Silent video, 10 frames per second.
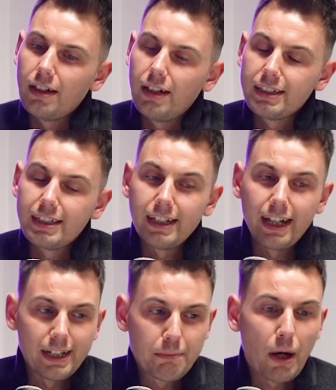I did
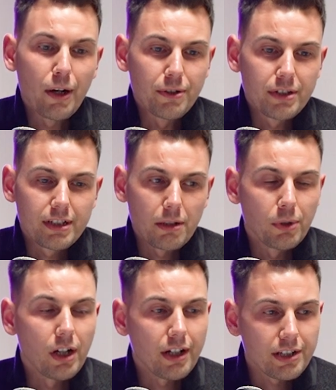a post.
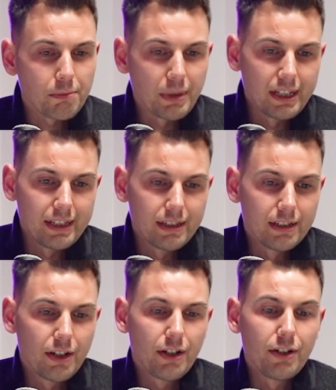Someone asked me
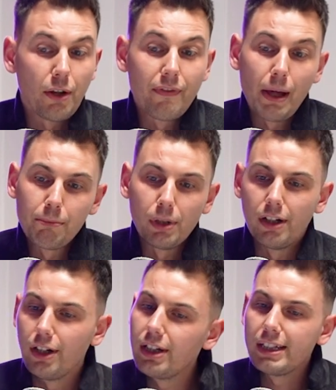in
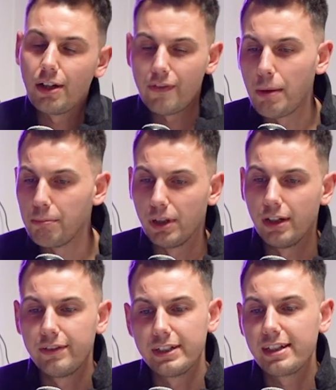November, early
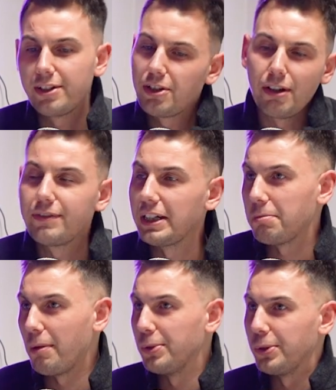November, they said, should I fix
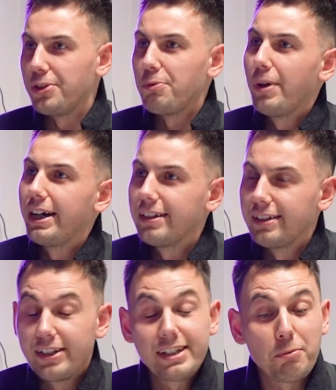my mortgage or wait?
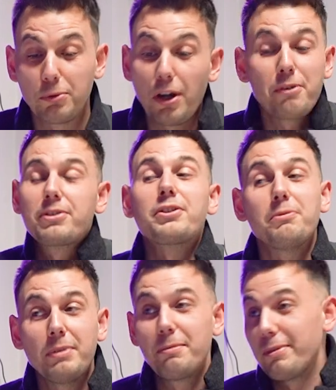And I said, well, don't
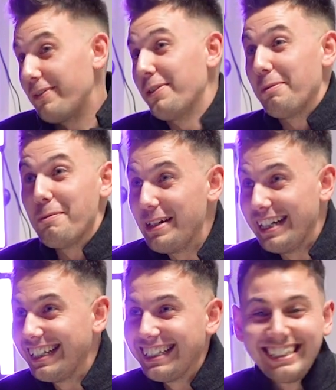sue me. But
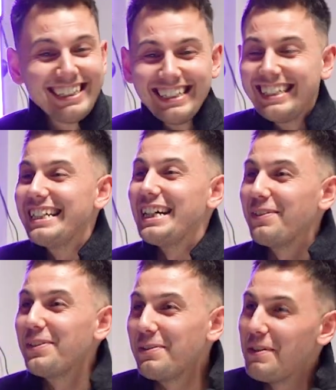
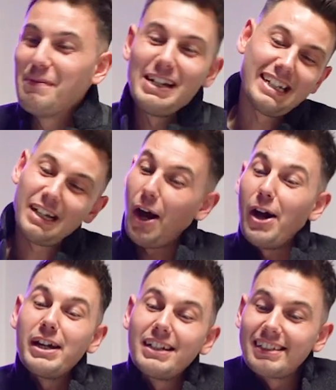if it were me,
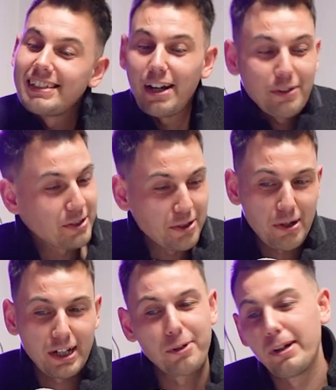I'd get onto the
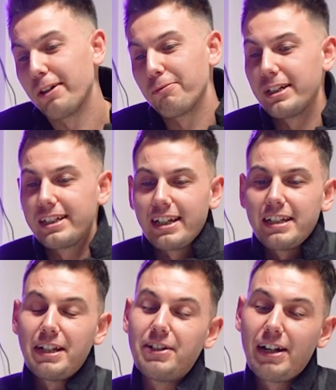tracker rate and
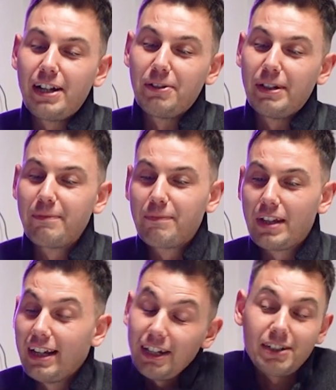reassess it in January.
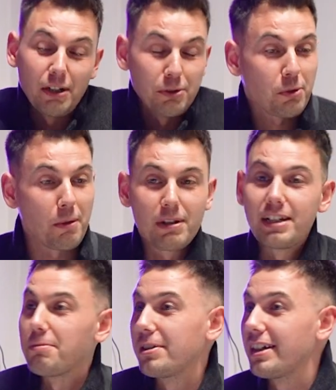And actually, I was quite
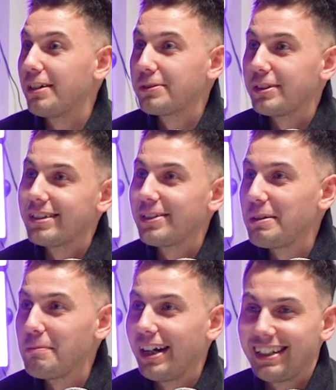pleased with myself because
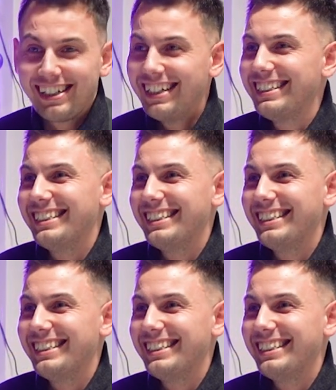looking back.